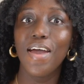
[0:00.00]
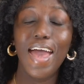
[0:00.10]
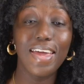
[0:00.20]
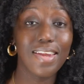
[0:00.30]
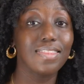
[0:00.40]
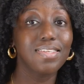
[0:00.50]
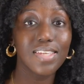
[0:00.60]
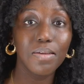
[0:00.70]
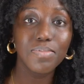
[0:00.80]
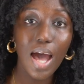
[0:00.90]
And at the
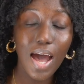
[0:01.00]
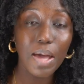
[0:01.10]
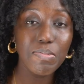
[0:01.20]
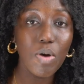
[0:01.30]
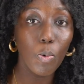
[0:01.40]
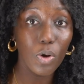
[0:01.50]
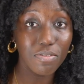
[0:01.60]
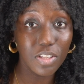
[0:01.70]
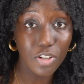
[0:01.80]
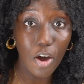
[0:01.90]
same time, one of
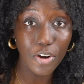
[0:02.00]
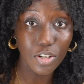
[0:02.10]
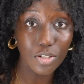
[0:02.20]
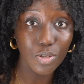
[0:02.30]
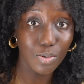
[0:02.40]
the daughters,